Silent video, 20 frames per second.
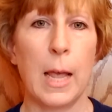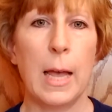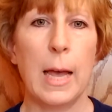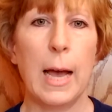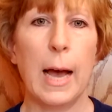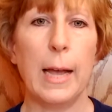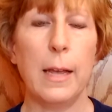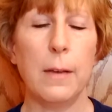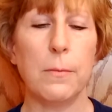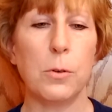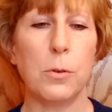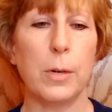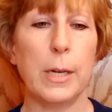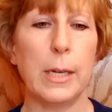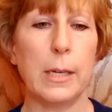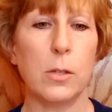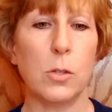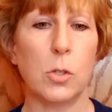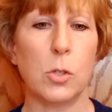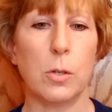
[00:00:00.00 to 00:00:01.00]
I have great
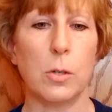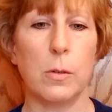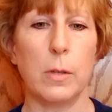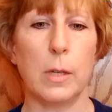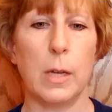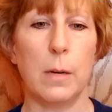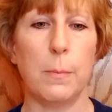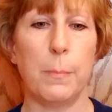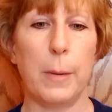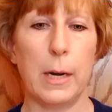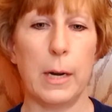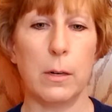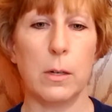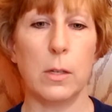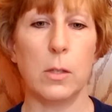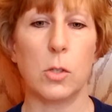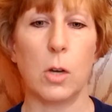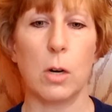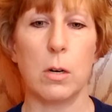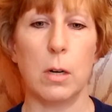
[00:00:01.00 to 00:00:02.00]
concern that
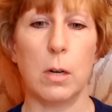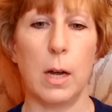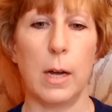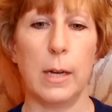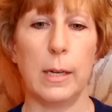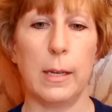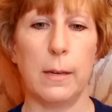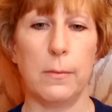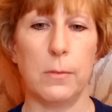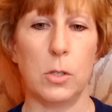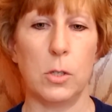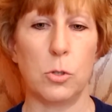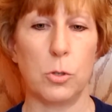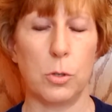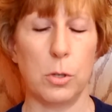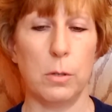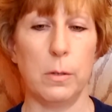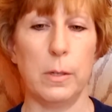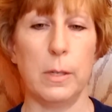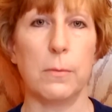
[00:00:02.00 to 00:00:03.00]
parents are not given
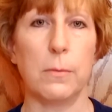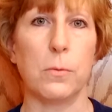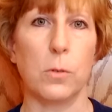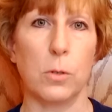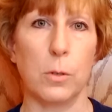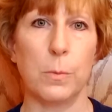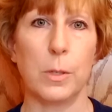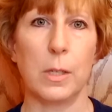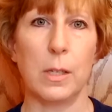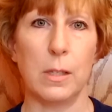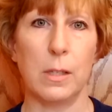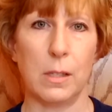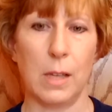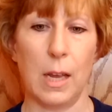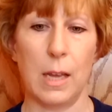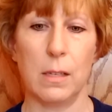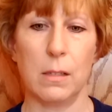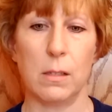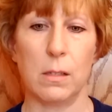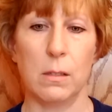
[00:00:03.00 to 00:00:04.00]
true informed
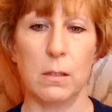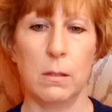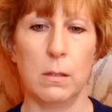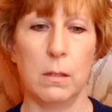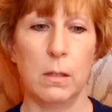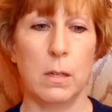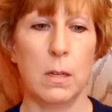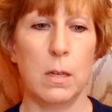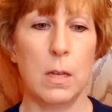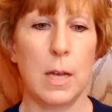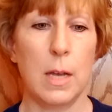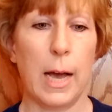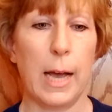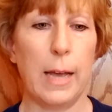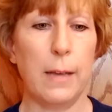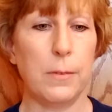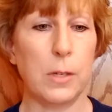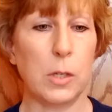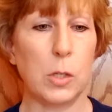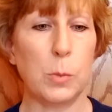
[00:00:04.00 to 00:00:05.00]
consent. I
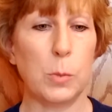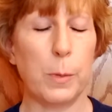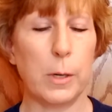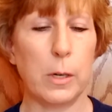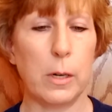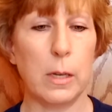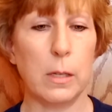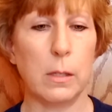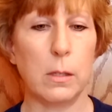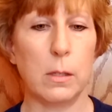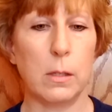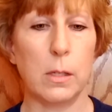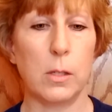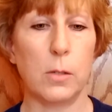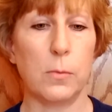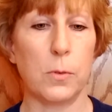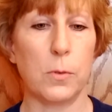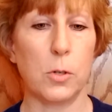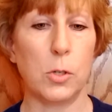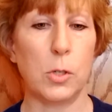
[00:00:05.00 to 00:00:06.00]
have experienced this
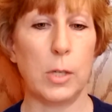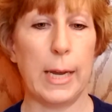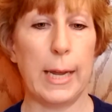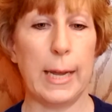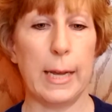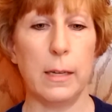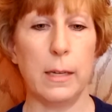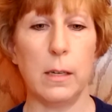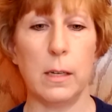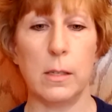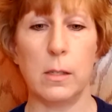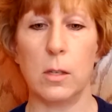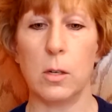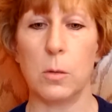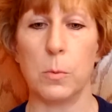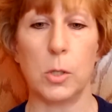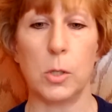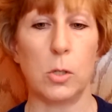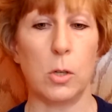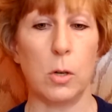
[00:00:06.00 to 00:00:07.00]
firsthand, as there
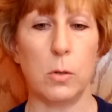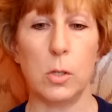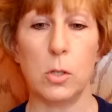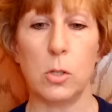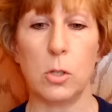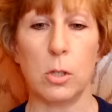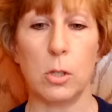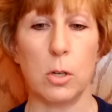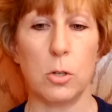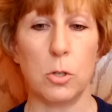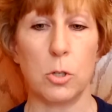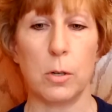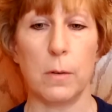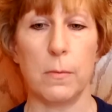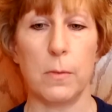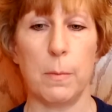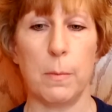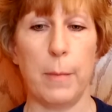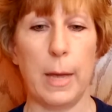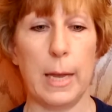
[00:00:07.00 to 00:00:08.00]
was no disclosure of
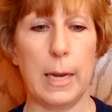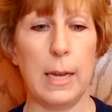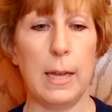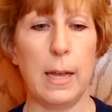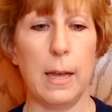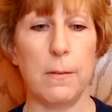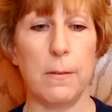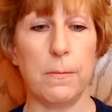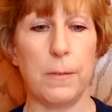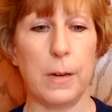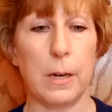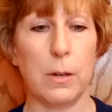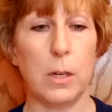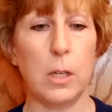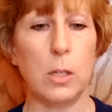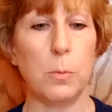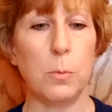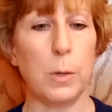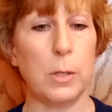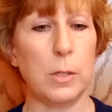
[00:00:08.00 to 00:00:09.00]
the many and
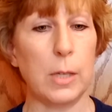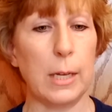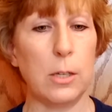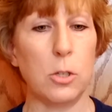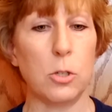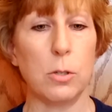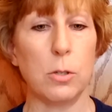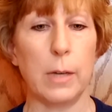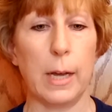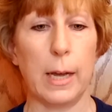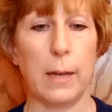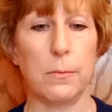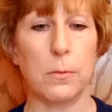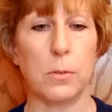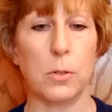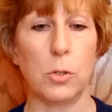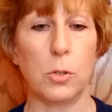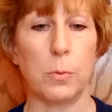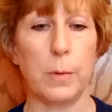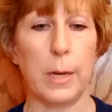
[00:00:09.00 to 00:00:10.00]
varied potential
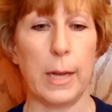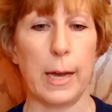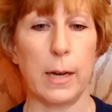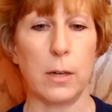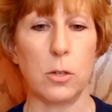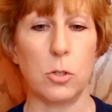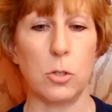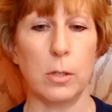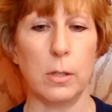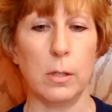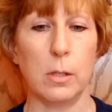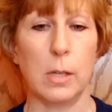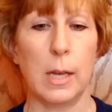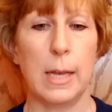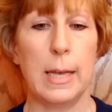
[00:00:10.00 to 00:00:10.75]
adverse reactions,